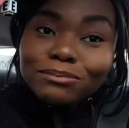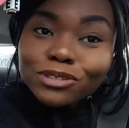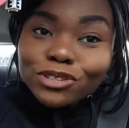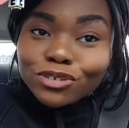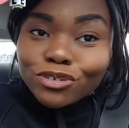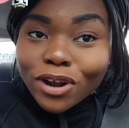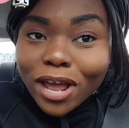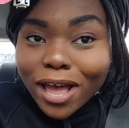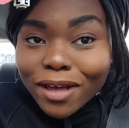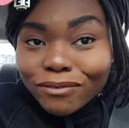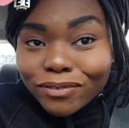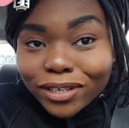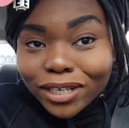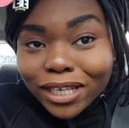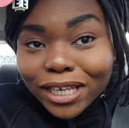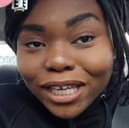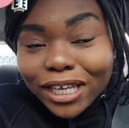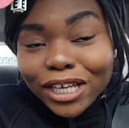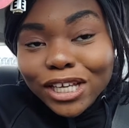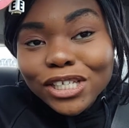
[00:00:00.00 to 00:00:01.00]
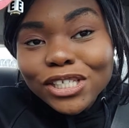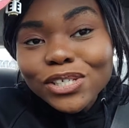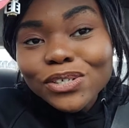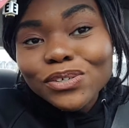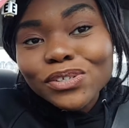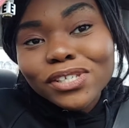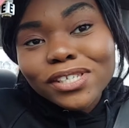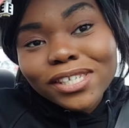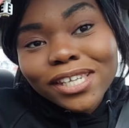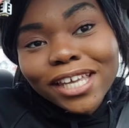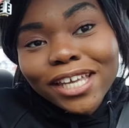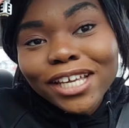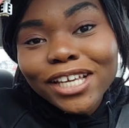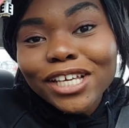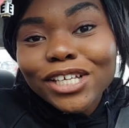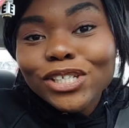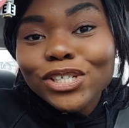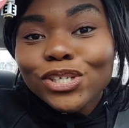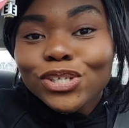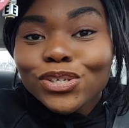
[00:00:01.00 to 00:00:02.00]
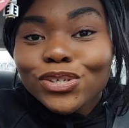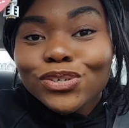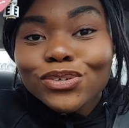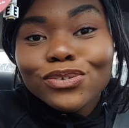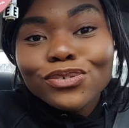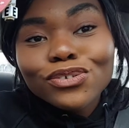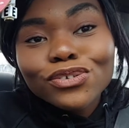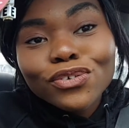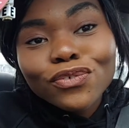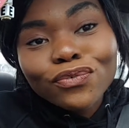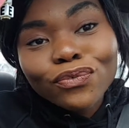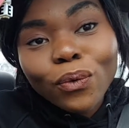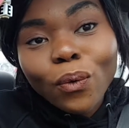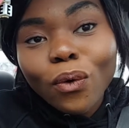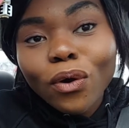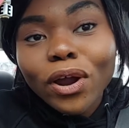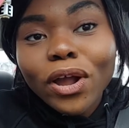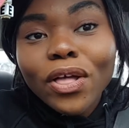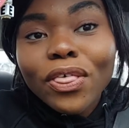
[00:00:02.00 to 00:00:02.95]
traveling, so stay tuned for